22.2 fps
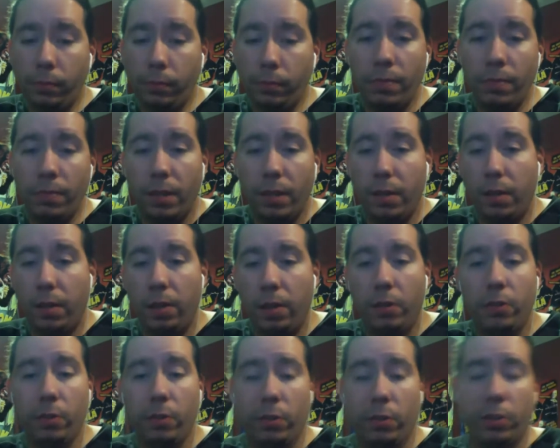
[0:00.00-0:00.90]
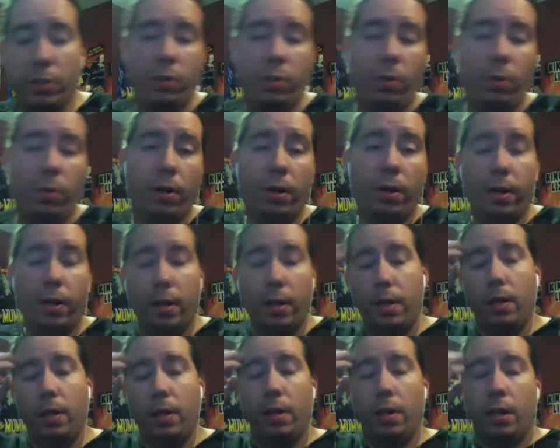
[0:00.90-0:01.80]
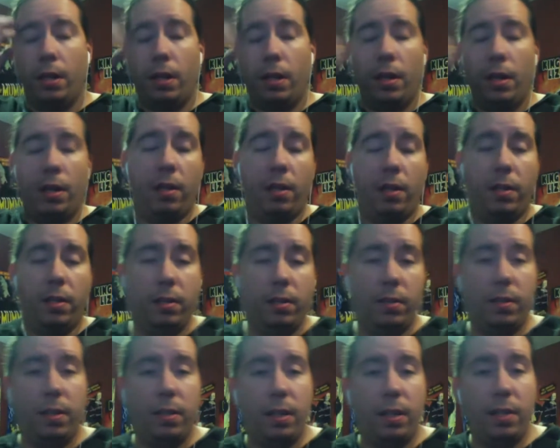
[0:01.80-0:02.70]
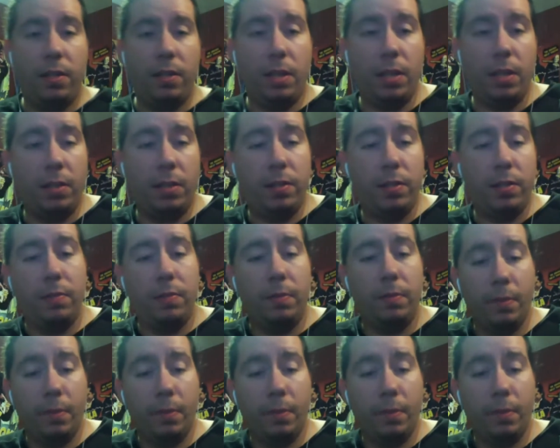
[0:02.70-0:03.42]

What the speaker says: And long story short, it's